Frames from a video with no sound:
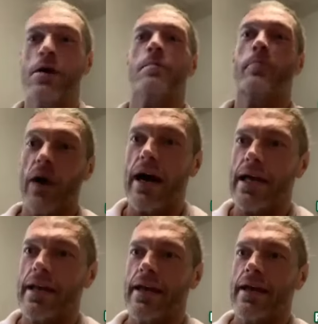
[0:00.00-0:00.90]

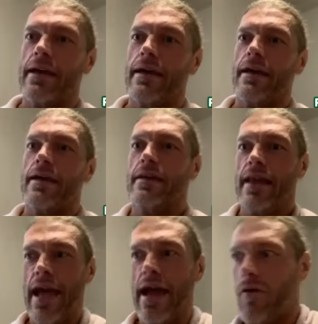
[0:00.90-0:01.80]
But
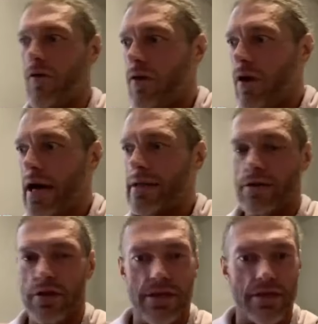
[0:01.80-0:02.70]
now I
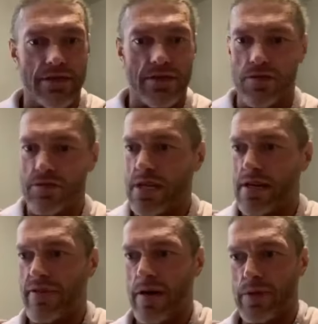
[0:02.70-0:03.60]
look at this new set
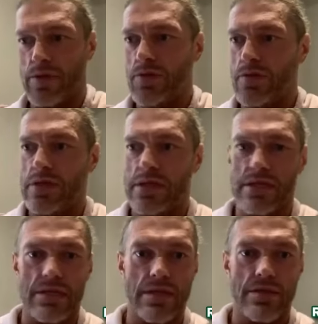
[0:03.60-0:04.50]
of
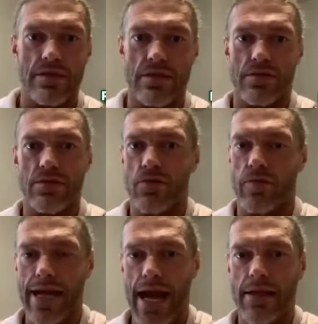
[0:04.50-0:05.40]
opportunities and this new
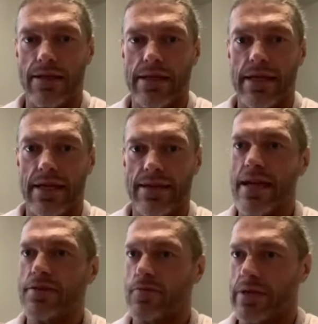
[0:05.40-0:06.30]
reality, and
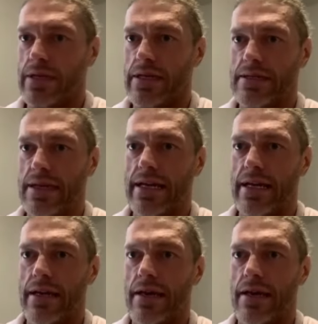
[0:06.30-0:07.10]
that's really exciting.